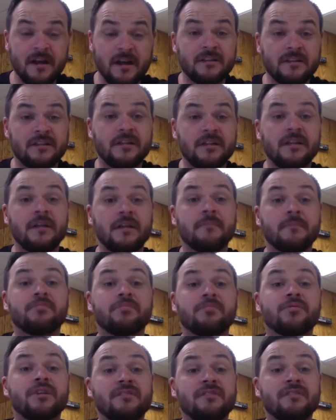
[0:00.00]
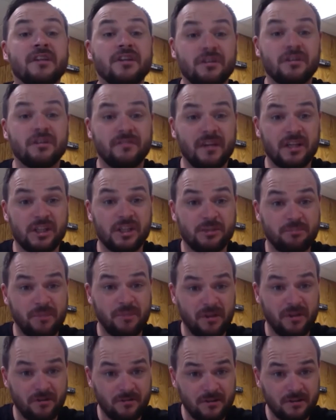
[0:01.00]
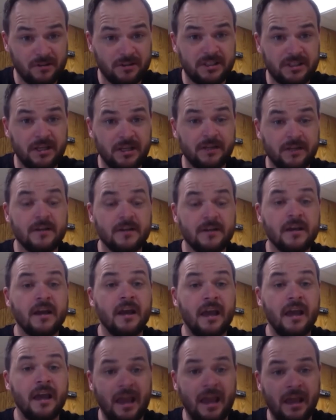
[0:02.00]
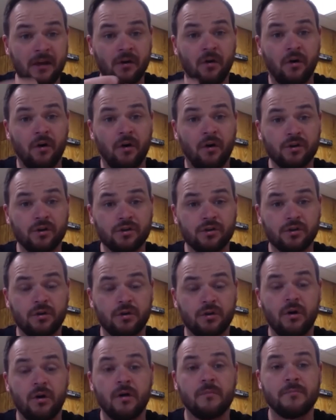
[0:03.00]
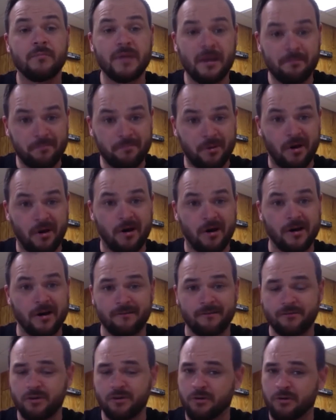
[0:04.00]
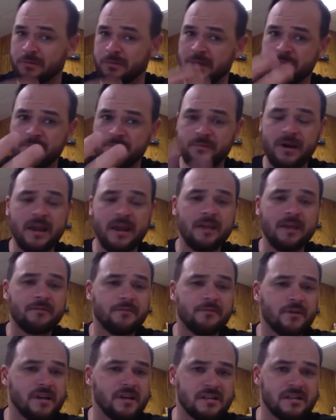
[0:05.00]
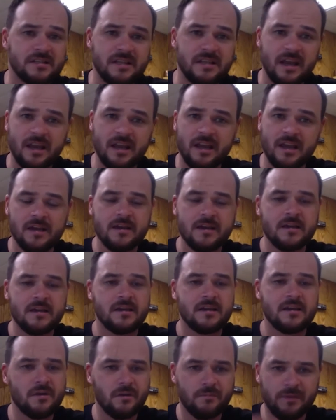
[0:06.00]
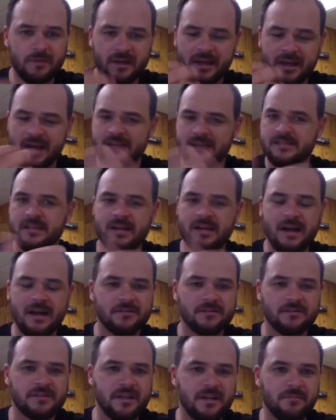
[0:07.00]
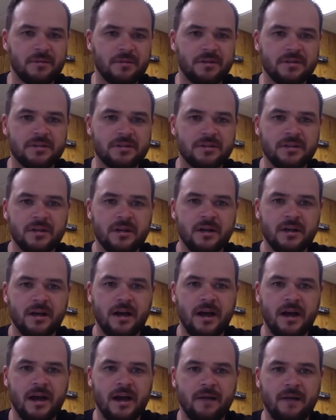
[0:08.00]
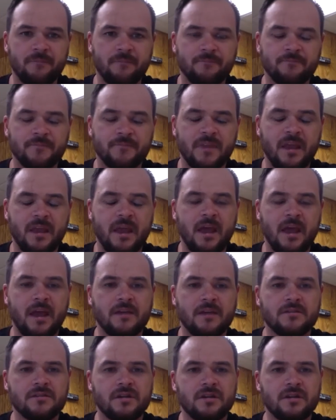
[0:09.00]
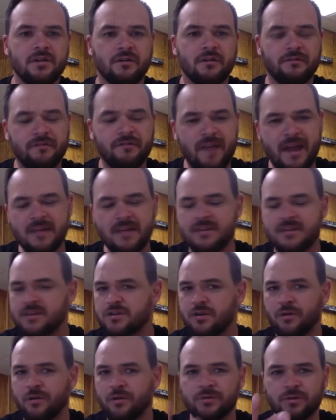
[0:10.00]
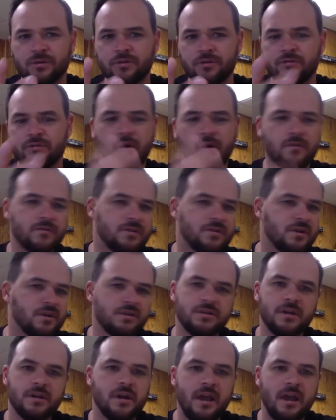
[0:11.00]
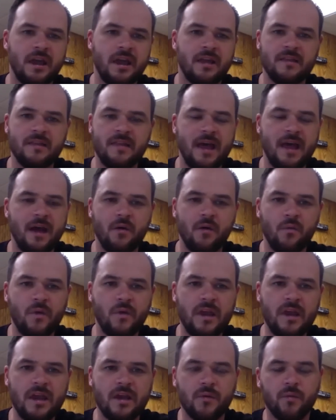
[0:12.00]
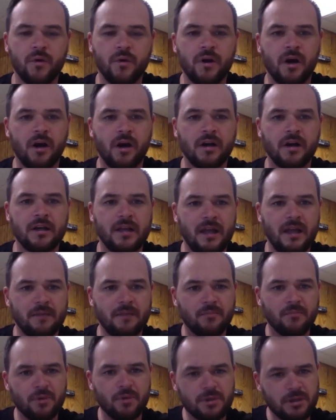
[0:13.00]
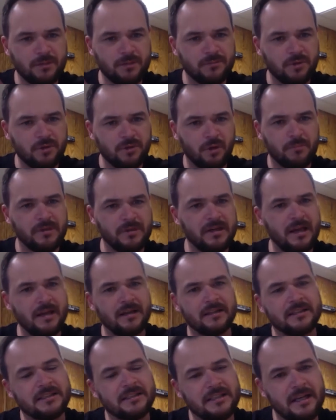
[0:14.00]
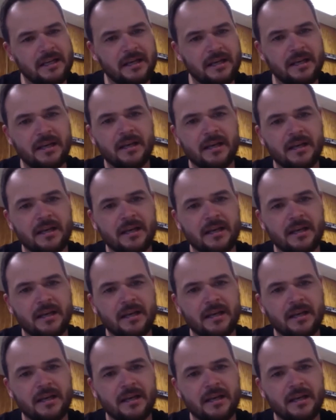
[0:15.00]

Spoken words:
the privilege of experiencing and also be a part of. You'll be praying for the sick, you'll be casting out demons, and your faith is going to grow just in that week. We are in a Muslim dominated city